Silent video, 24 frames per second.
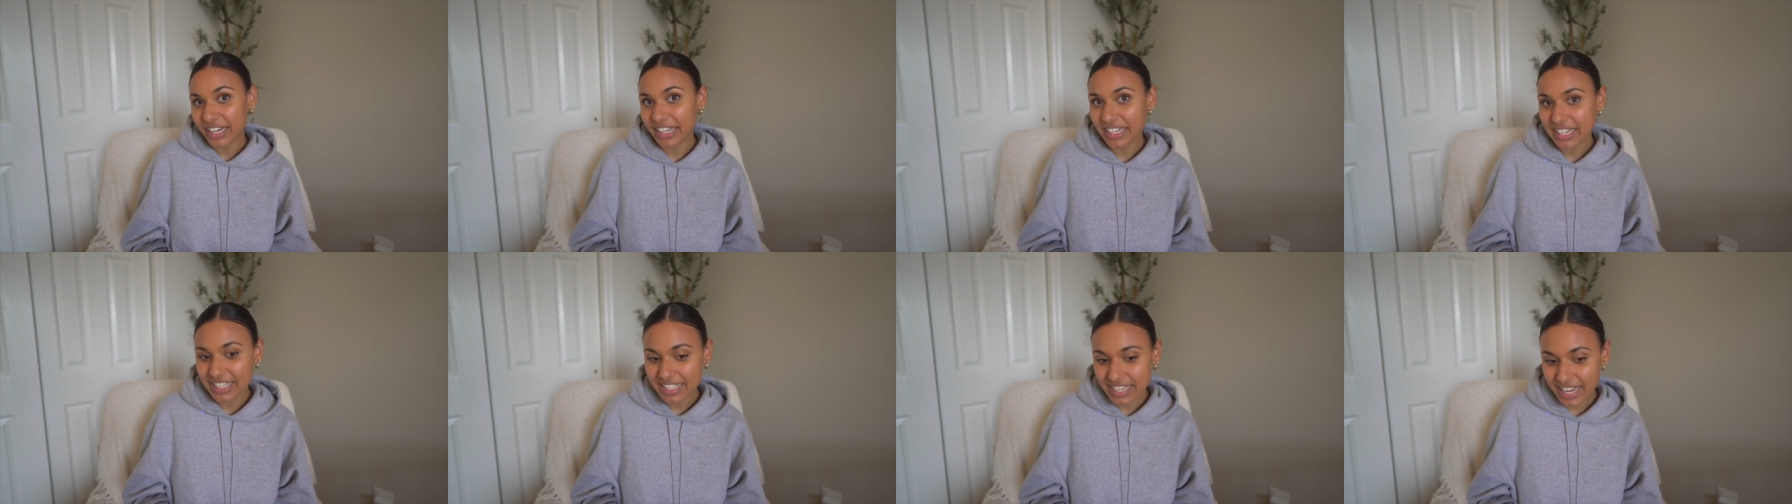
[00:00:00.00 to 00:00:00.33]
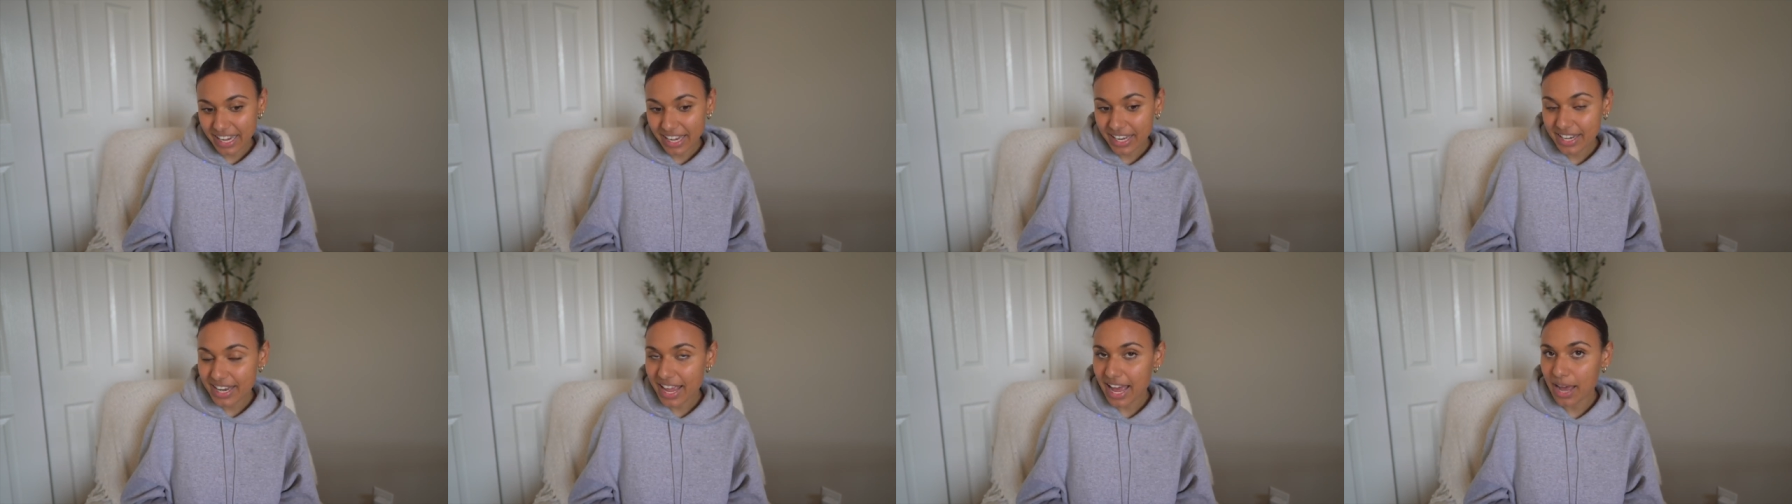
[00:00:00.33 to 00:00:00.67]
gonna
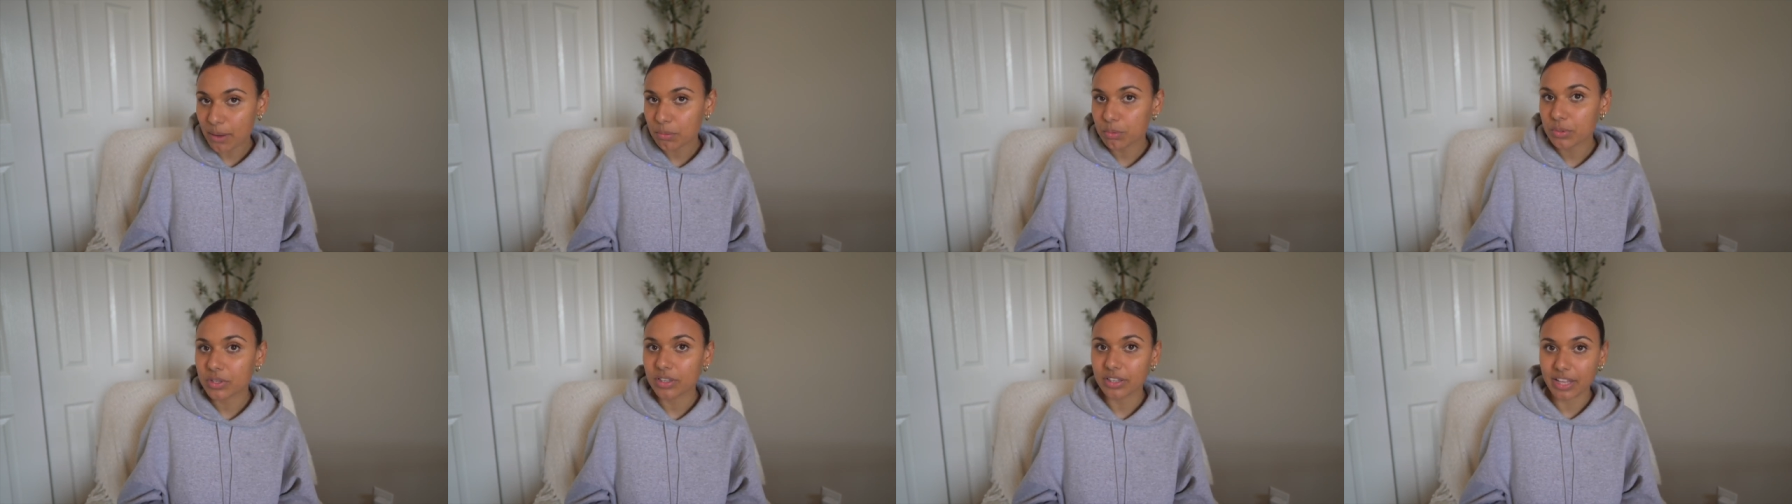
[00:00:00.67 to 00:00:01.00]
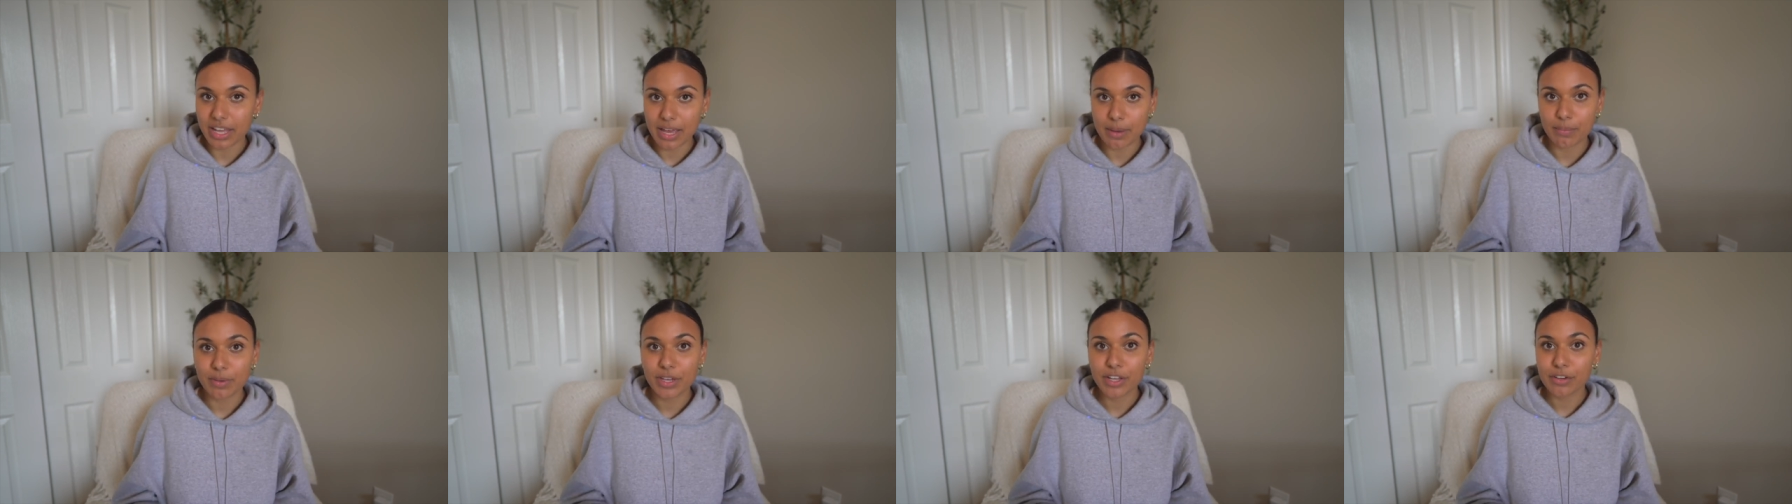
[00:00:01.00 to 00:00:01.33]
take a nap with
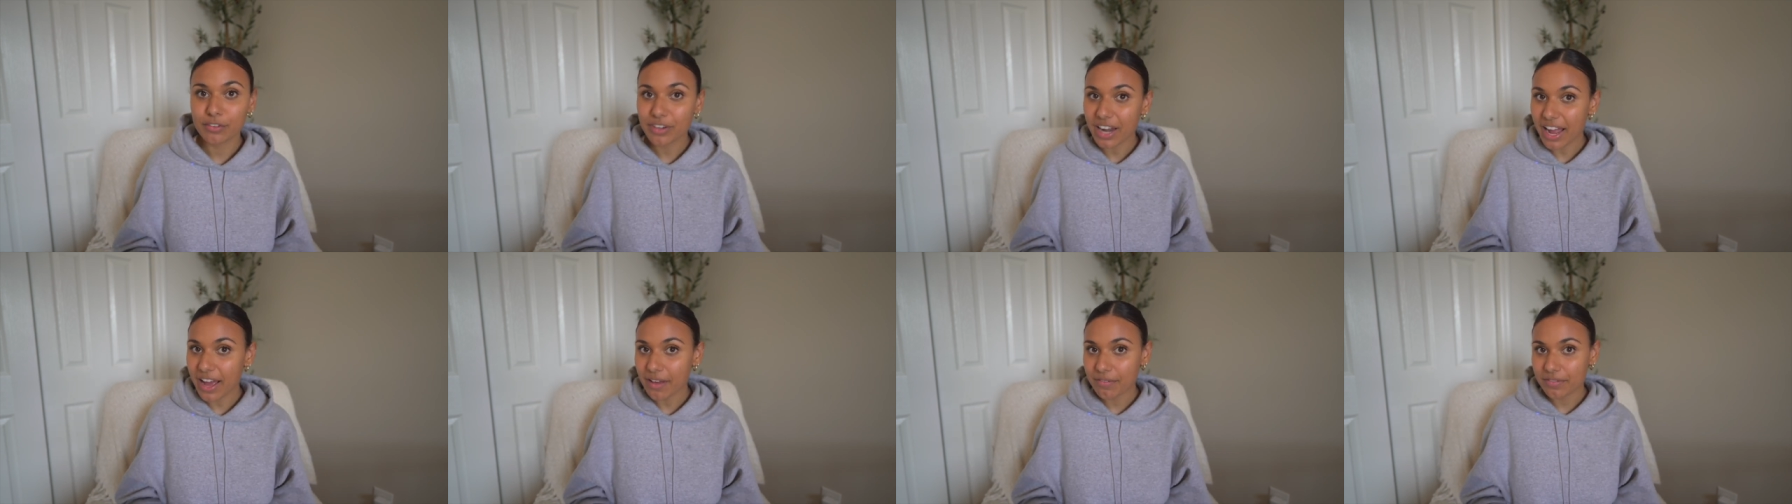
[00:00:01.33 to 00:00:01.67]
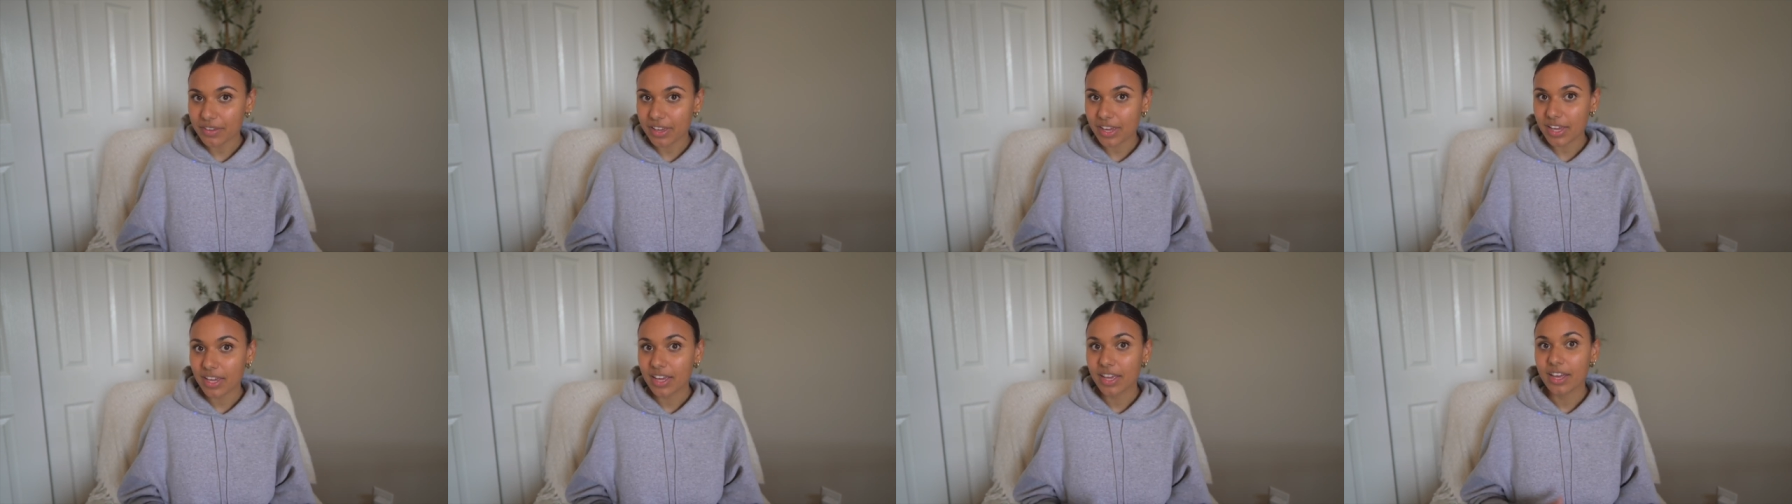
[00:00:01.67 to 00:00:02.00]
Lammy and
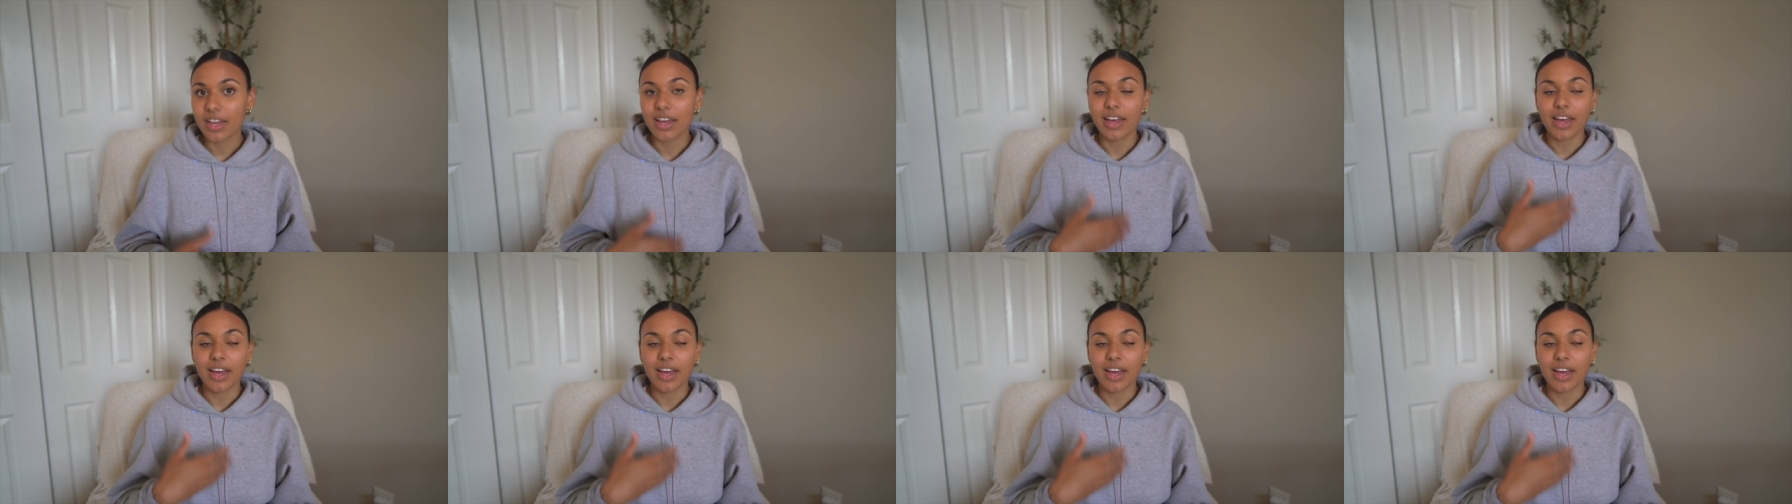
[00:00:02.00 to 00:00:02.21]
Raffy.